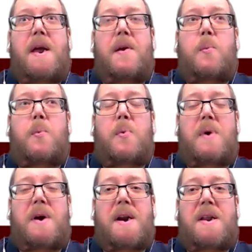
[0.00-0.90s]
really
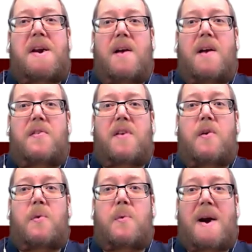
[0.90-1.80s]
does a
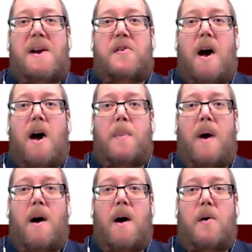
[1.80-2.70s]
great job
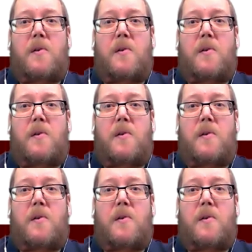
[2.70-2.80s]
of